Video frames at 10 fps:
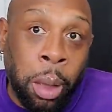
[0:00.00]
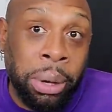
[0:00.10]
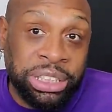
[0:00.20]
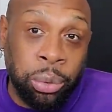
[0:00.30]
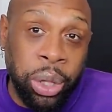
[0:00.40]

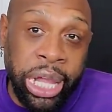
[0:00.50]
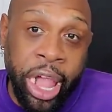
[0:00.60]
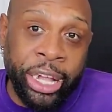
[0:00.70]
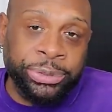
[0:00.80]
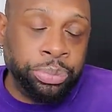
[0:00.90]
But the
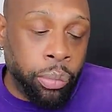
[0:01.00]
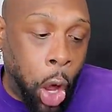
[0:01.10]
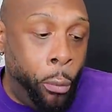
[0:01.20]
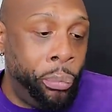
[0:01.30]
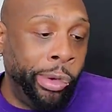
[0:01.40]
weekend.
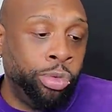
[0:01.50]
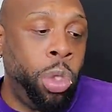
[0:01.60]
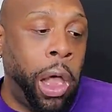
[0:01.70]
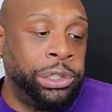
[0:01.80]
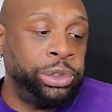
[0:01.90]

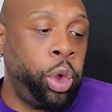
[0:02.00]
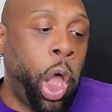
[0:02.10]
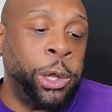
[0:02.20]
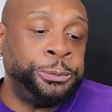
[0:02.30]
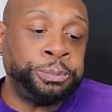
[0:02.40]
Mm-hmm.